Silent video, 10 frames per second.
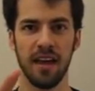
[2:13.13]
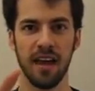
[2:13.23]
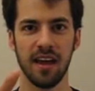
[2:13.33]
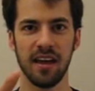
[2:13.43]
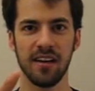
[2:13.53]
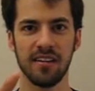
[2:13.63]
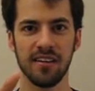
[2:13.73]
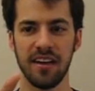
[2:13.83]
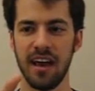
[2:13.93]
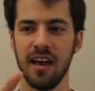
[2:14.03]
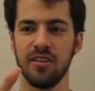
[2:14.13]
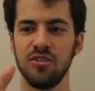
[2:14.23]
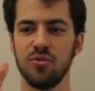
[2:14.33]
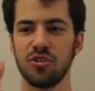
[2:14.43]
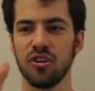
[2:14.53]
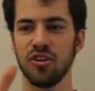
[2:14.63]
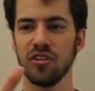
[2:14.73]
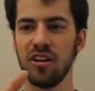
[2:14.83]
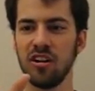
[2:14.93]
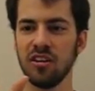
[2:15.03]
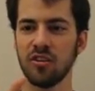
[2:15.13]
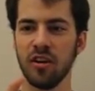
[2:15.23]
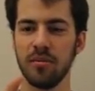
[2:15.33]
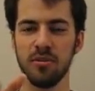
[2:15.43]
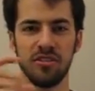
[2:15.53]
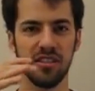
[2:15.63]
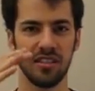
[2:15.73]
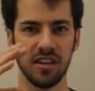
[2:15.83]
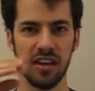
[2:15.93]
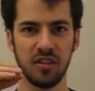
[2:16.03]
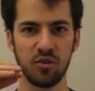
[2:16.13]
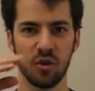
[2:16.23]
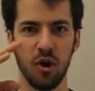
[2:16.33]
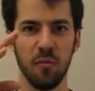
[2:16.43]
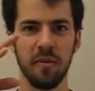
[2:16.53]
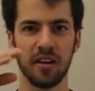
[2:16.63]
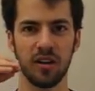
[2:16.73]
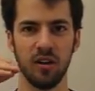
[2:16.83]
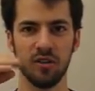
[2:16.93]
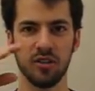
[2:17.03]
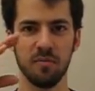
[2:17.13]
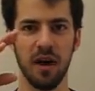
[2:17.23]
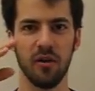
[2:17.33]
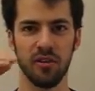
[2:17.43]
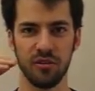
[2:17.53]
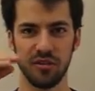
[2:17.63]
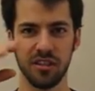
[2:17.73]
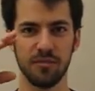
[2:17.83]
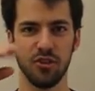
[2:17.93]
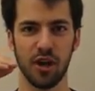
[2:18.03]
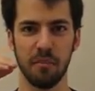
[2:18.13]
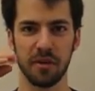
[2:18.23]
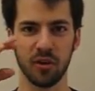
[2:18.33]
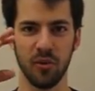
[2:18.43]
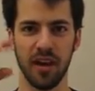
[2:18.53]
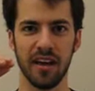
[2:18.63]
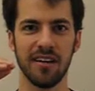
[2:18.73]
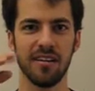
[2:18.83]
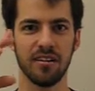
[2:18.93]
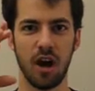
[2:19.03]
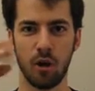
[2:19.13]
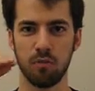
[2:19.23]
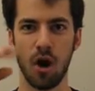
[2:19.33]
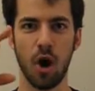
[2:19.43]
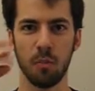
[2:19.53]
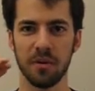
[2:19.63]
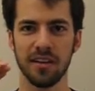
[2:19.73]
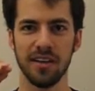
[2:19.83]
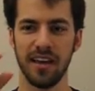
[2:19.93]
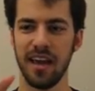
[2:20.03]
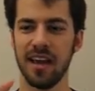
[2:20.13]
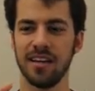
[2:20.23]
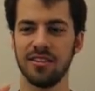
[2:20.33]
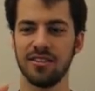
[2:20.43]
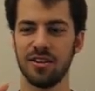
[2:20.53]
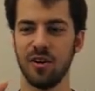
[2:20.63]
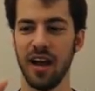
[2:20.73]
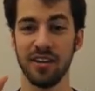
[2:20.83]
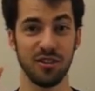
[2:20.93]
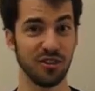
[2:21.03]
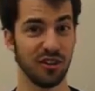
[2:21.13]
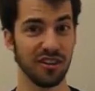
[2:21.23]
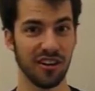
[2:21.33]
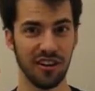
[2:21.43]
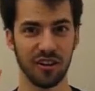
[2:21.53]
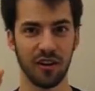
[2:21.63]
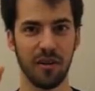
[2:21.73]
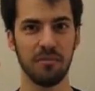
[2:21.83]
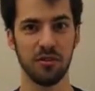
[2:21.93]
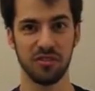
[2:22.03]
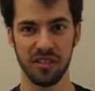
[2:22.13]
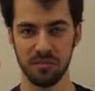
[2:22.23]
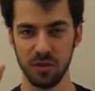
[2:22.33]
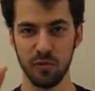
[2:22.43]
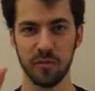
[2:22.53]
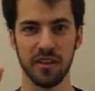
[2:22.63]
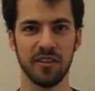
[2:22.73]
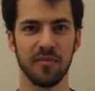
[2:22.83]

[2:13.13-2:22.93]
and as you turn the hologram, you see the dinosaur open and close his mouth, and you see him chomping away. And so as you're turning the hologram, you see movement.